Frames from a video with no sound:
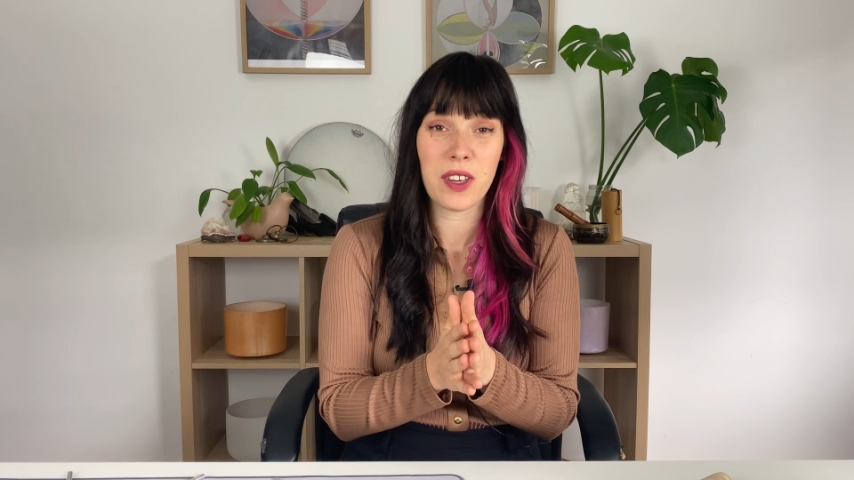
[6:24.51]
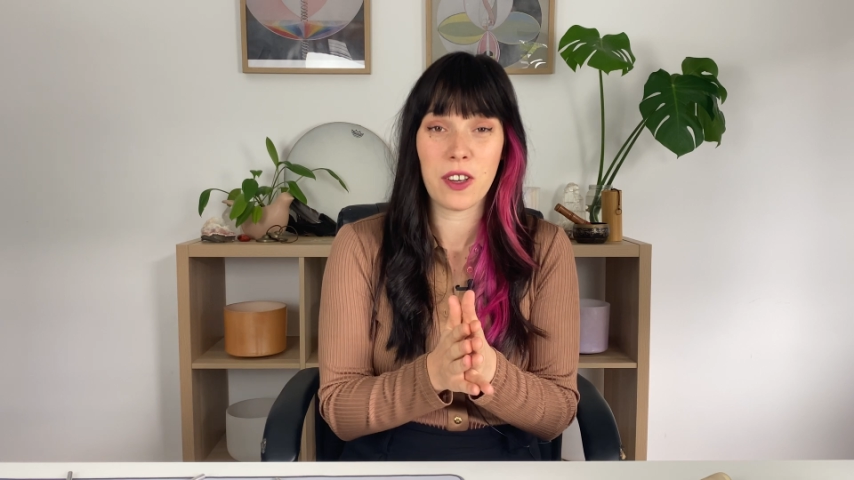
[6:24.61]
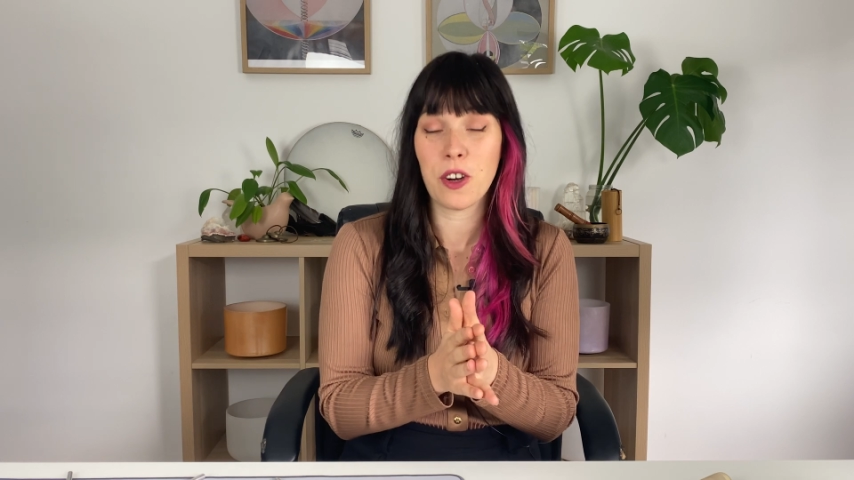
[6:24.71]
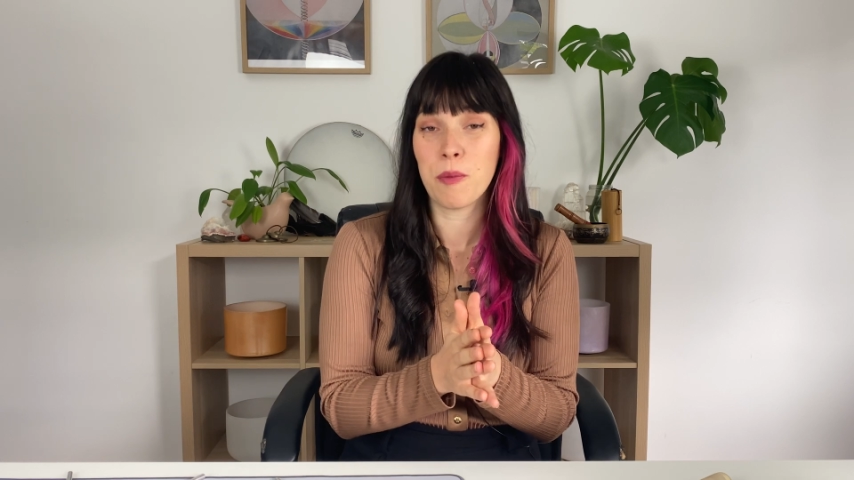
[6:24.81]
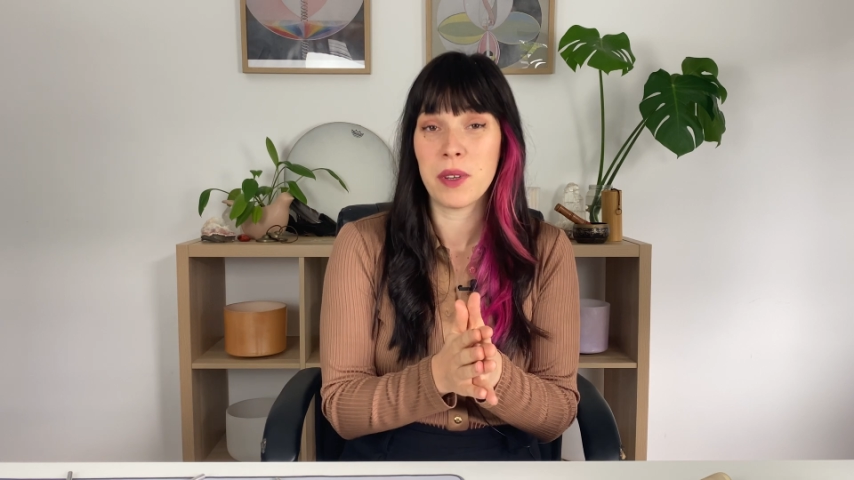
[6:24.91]

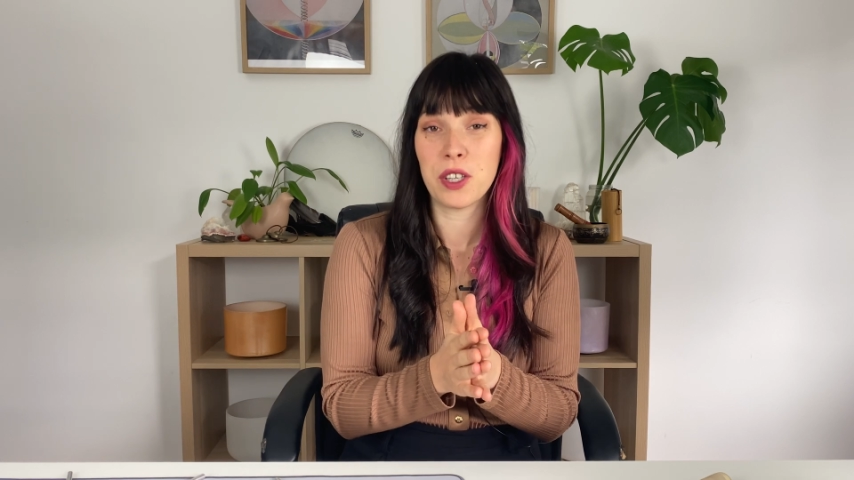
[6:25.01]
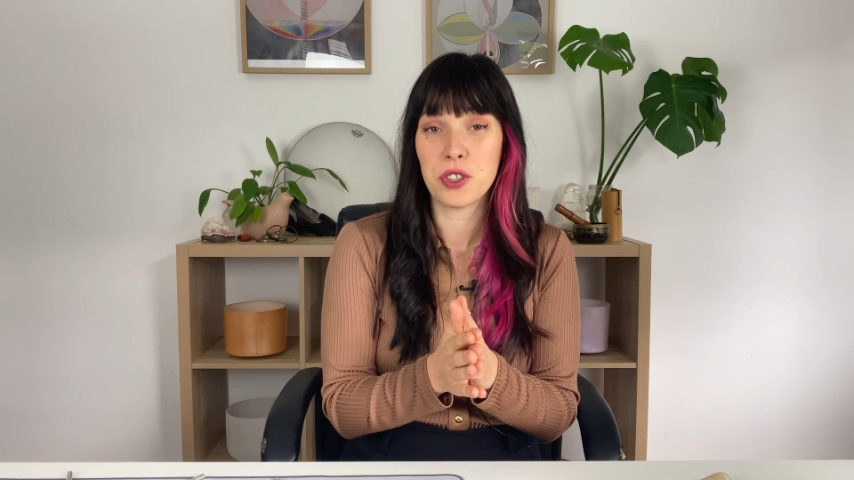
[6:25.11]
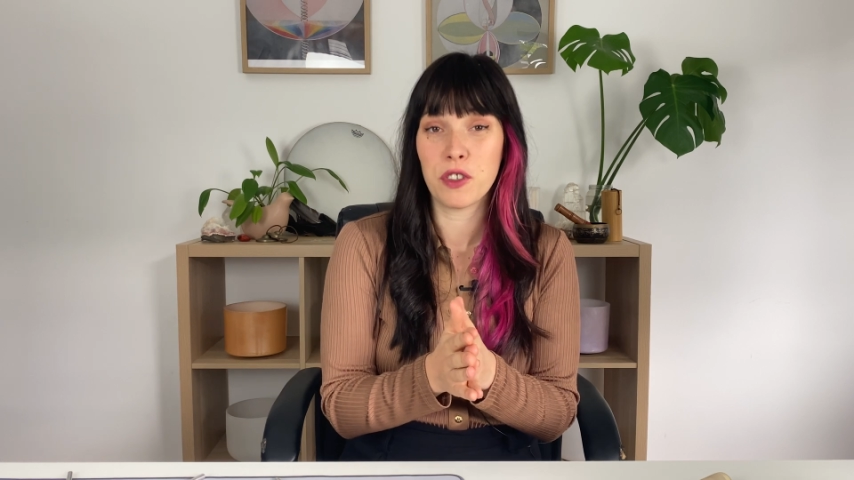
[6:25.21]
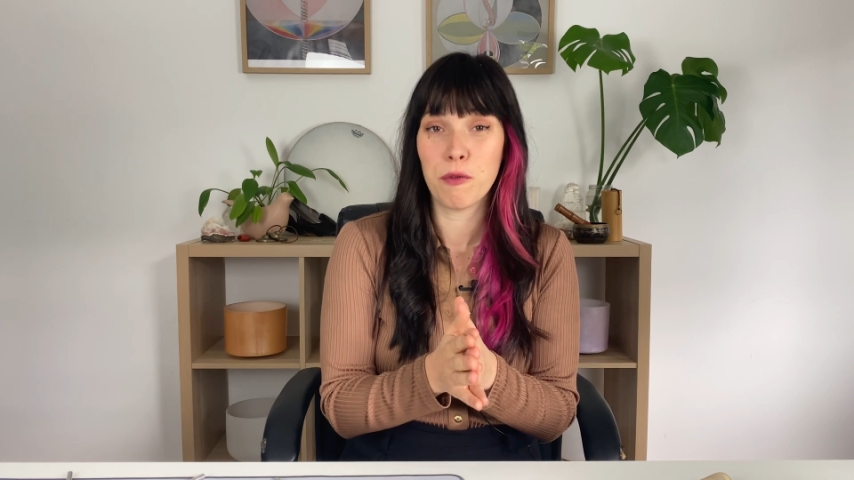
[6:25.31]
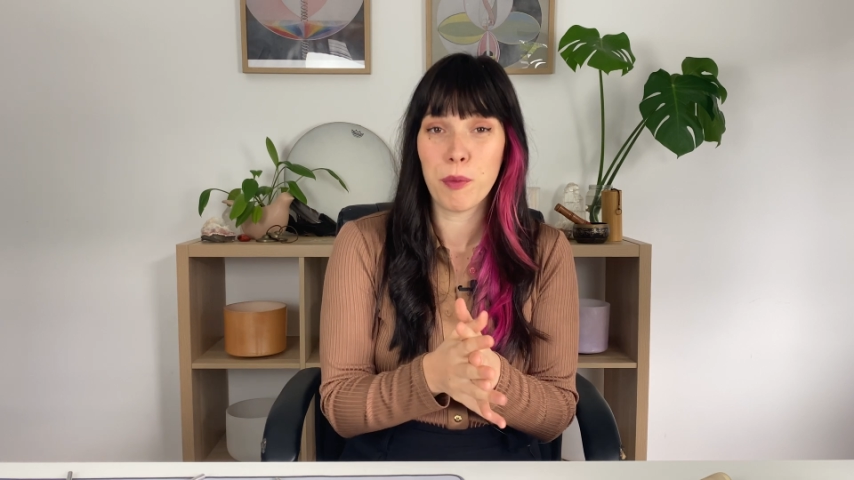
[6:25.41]
combination
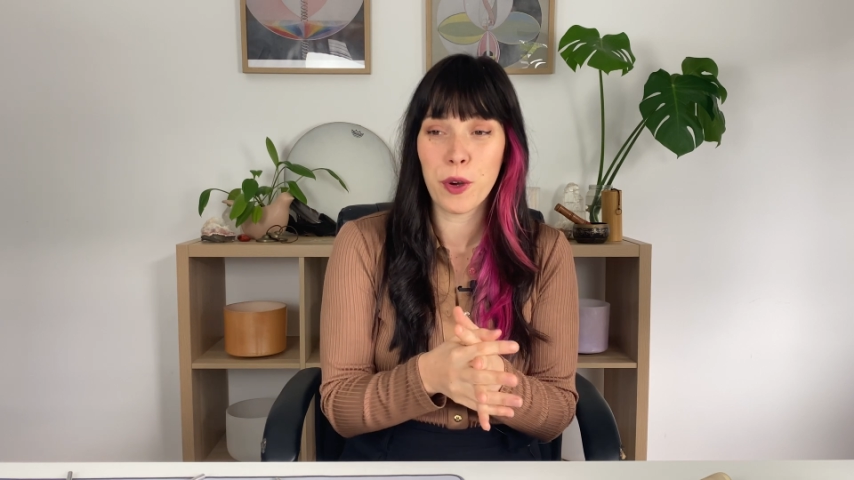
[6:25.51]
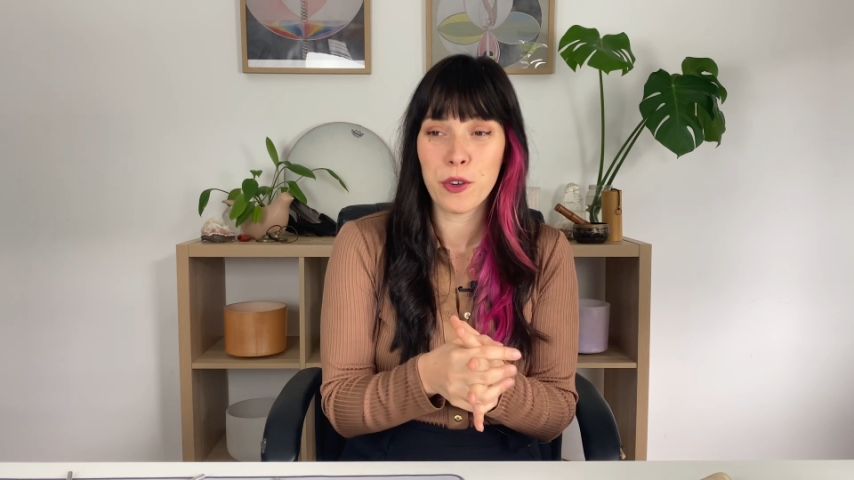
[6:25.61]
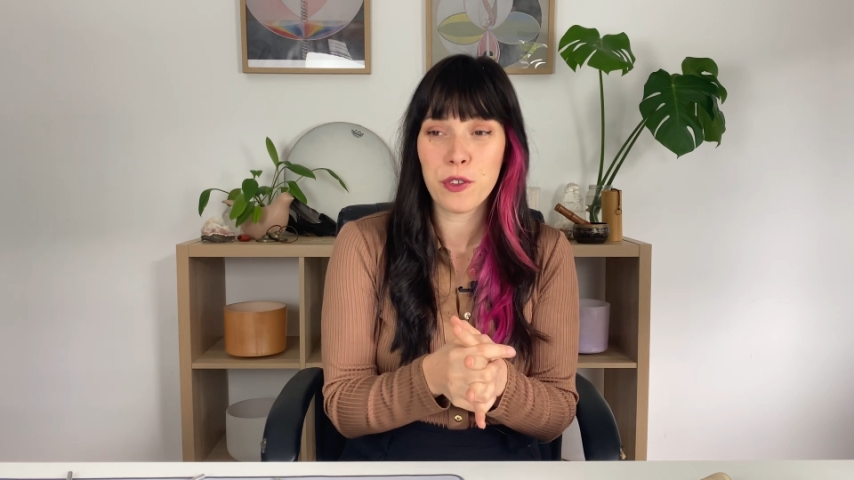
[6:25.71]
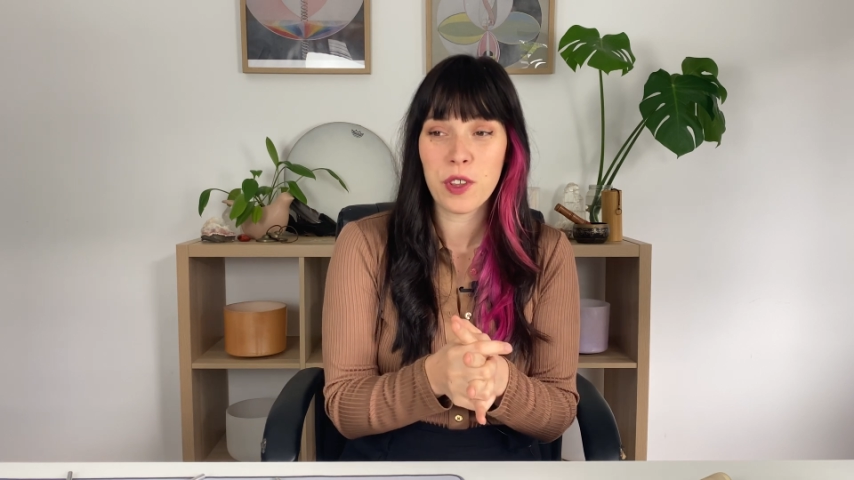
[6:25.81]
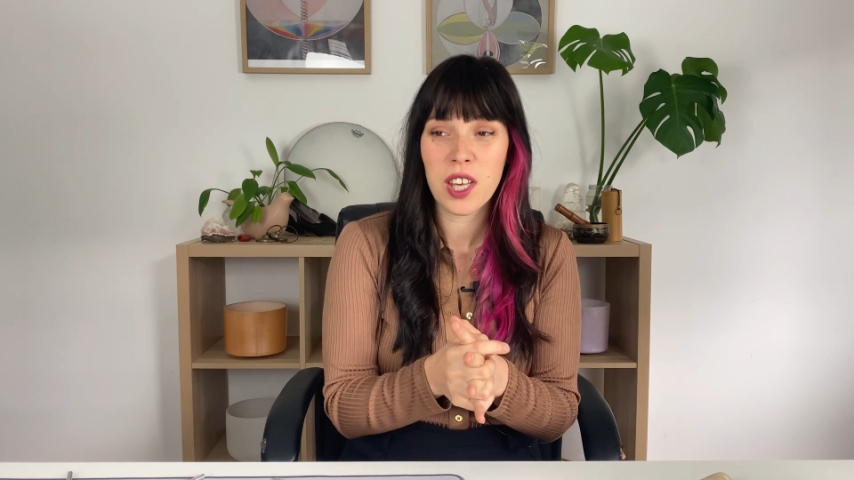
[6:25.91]
of
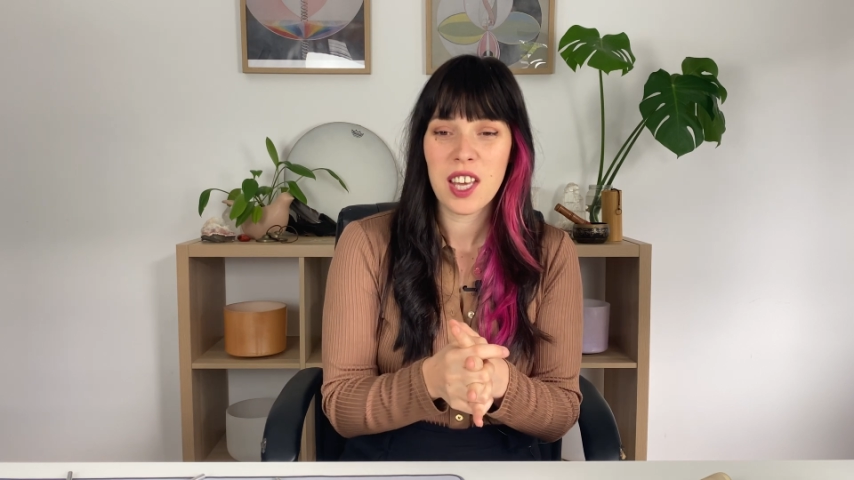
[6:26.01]
both